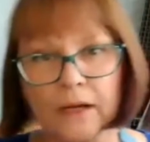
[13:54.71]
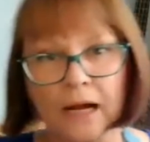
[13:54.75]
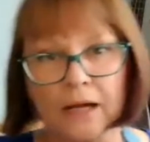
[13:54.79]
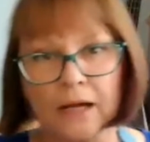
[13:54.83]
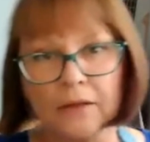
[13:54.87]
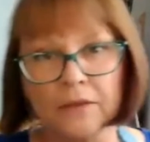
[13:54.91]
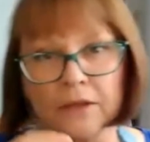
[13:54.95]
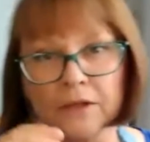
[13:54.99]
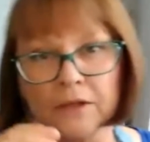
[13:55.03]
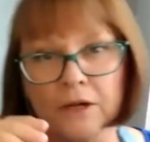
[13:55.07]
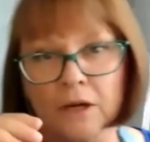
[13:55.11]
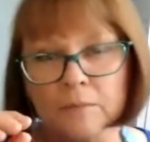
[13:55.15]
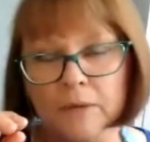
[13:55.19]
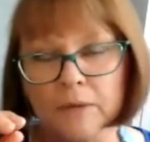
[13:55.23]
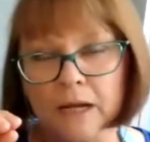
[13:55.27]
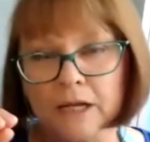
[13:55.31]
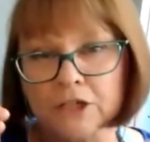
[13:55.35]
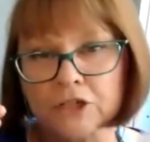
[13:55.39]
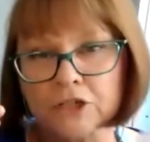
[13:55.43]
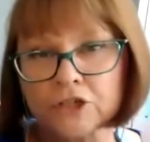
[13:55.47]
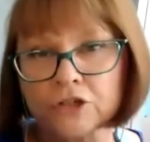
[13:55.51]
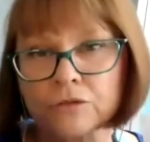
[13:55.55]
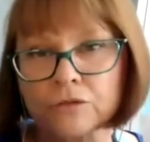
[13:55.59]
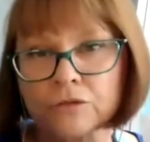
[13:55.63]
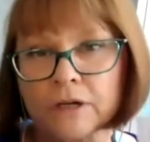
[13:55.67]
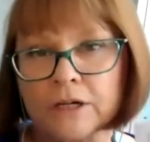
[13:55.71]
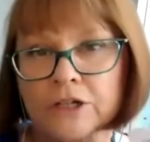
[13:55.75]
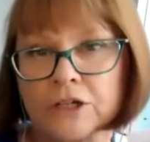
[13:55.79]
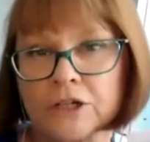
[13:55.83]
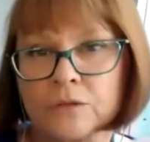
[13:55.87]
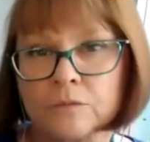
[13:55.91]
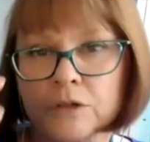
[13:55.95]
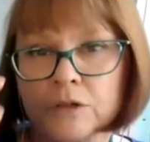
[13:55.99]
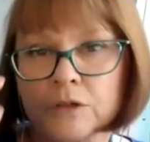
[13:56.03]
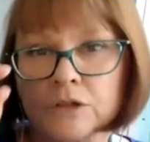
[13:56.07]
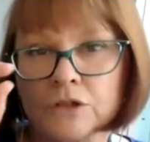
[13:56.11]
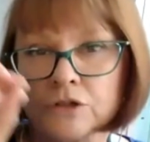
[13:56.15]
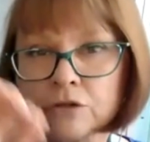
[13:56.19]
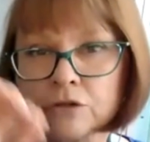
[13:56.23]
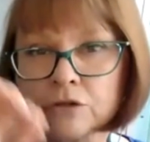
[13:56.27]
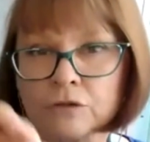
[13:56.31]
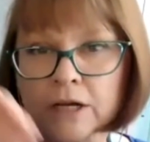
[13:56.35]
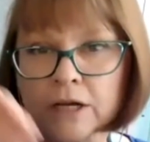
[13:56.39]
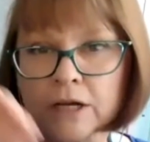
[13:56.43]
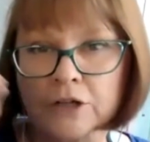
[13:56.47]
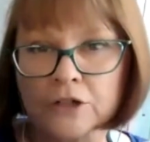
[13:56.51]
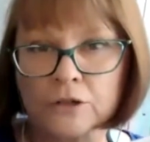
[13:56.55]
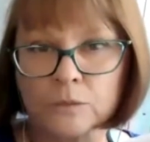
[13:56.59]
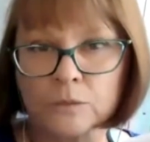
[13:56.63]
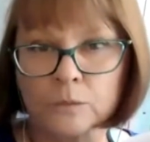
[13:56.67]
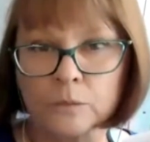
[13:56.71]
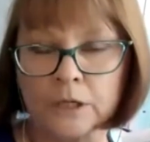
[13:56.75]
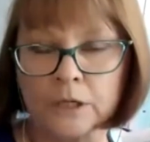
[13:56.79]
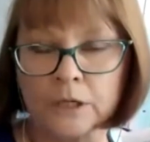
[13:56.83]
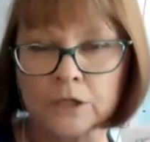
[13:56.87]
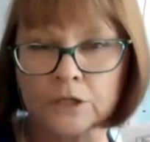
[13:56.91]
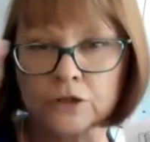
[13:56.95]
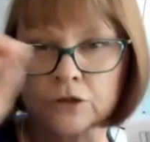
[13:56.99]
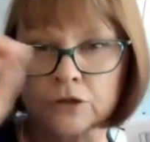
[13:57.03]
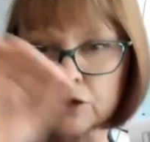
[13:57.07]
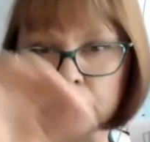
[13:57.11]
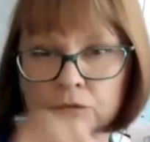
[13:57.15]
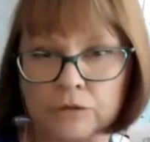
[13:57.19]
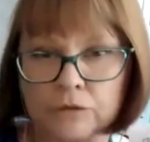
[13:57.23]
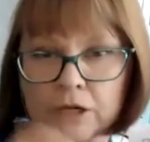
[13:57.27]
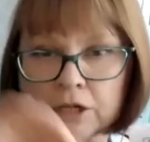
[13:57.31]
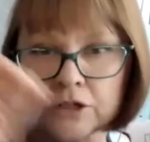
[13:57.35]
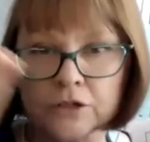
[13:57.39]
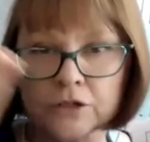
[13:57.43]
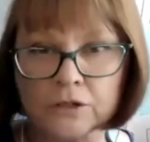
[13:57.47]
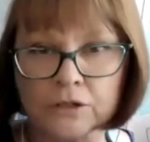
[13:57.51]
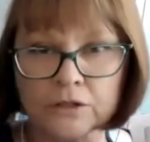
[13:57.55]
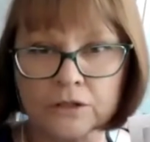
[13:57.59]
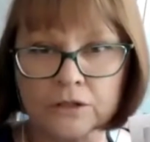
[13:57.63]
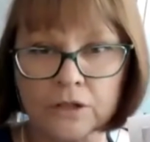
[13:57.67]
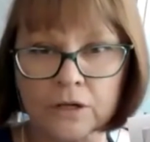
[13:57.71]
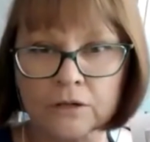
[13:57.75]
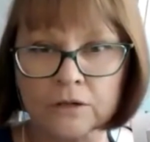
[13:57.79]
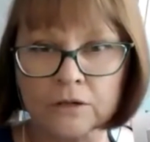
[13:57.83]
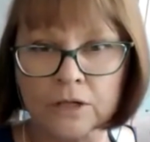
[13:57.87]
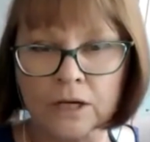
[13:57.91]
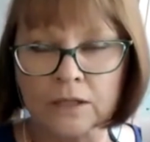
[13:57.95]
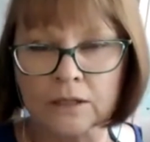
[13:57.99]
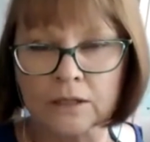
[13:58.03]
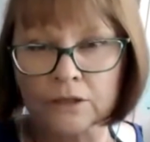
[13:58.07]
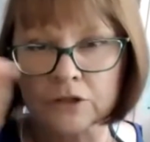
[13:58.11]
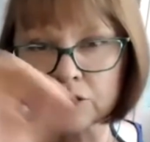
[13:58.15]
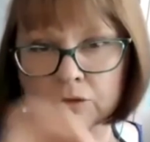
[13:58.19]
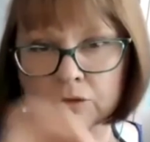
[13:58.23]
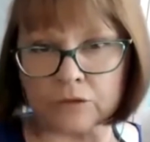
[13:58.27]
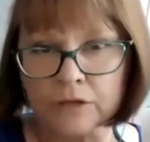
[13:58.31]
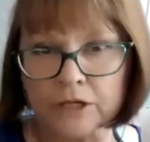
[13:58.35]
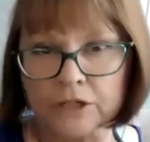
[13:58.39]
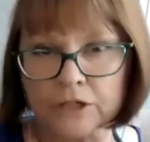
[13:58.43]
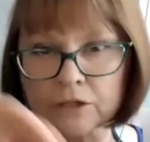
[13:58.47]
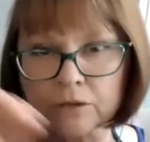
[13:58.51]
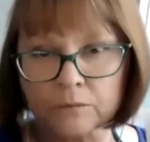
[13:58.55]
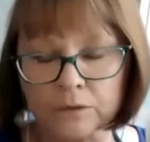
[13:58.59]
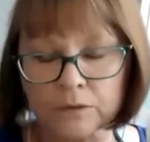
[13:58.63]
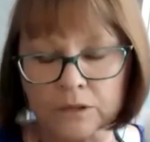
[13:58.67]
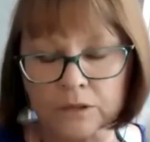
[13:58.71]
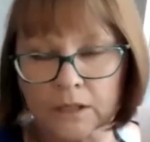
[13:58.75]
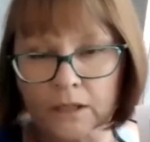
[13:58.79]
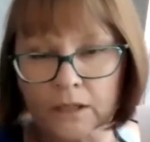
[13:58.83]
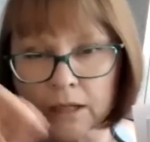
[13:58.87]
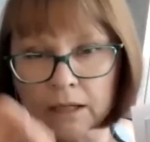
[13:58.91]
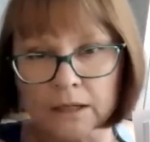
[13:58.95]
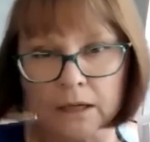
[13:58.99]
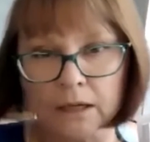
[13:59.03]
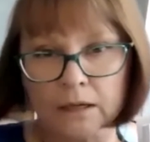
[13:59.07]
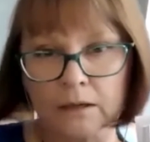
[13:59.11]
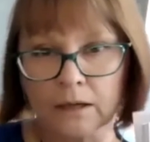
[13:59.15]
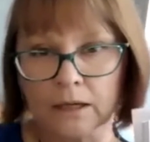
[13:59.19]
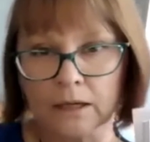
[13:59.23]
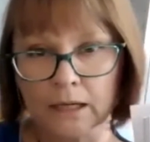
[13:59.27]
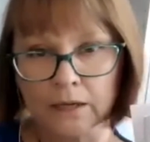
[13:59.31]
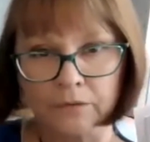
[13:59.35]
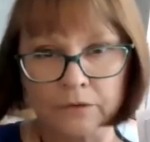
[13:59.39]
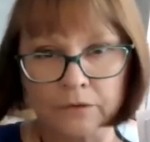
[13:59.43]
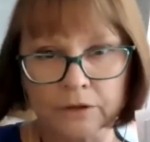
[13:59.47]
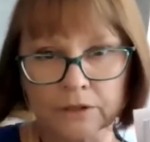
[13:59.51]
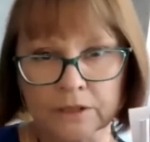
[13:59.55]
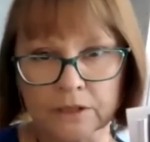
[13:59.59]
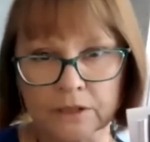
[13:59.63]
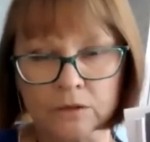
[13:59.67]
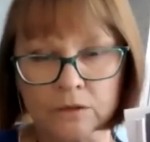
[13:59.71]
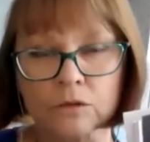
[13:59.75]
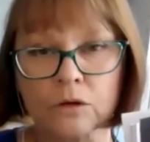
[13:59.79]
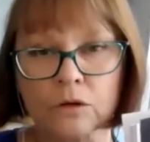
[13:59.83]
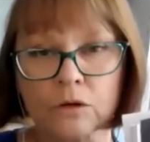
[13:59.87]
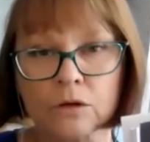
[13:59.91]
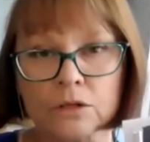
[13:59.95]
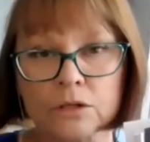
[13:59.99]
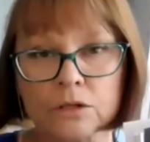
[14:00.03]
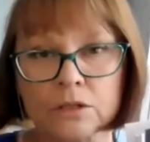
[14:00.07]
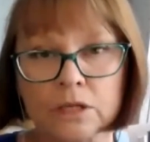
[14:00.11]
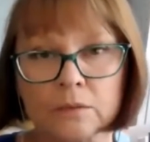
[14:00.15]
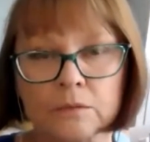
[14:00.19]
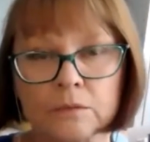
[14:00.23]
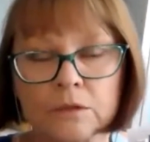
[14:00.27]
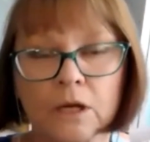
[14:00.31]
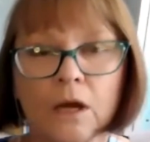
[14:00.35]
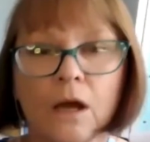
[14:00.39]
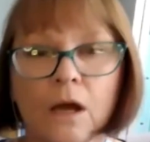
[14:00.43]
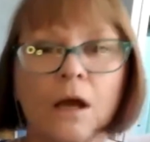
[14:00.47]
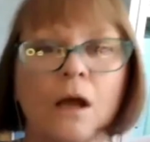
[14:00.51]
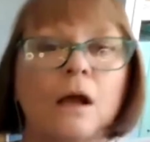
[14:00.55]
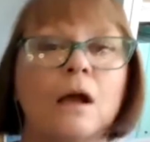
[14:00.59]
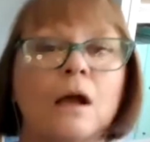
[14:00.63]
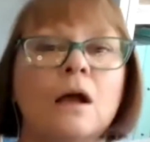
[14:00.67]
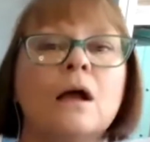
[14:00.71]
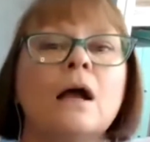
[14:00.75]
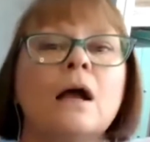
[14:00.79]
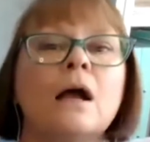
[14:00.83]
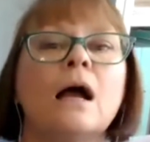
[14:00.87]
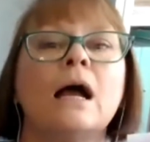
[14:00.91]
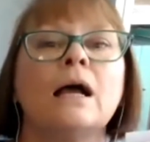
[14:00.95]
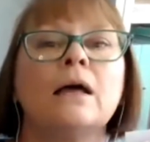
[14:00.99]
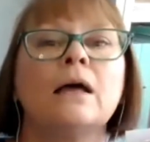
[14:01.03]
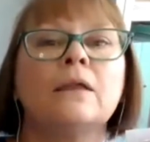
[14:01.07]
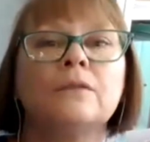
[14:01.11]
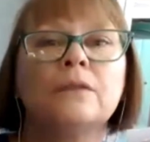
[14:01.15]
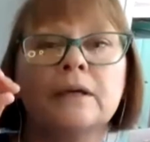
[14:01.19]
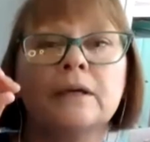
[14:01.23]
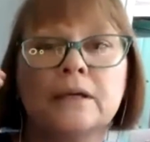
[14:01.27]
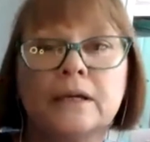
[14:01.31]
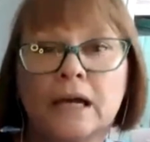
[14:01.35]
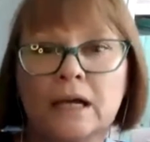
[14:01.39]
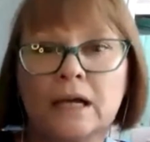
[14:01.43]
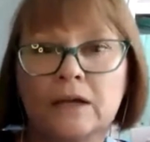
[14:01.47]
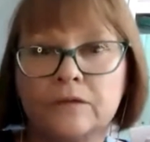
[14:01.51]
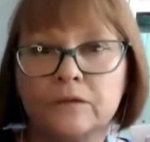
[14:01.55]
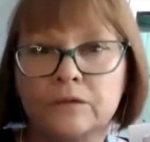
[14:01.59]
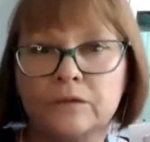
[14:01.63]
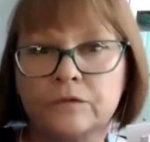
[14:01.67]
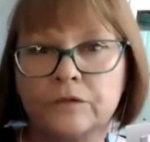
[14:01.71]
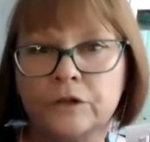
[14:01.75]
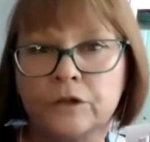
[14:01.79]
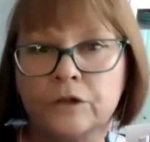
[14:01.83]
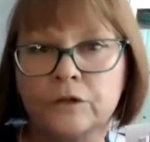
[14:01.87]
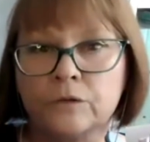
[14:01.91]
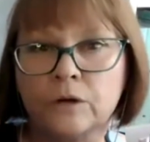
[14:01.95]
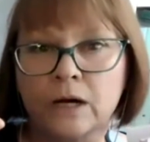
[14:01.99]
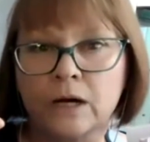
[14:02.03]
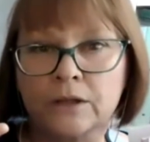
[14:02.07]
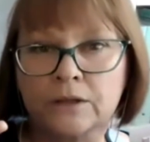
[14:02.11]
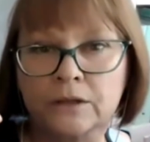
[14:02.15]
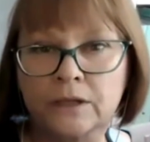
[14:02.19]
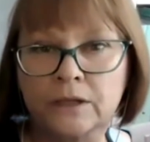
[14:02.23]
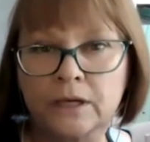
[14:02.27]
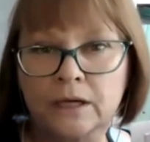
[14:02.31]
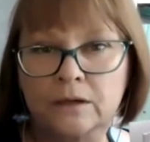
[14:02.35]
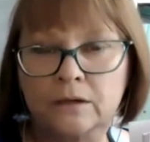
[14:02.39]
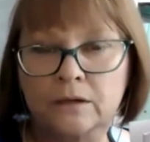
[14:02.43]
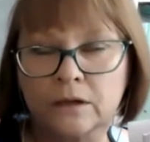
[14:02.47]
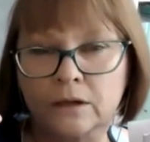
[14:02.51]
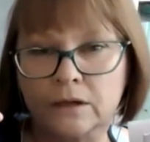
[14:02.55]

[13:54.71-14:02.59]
And then I matched duration with duration and pitch, duration and tone color, duration, every single concept. And then gave a few at the end,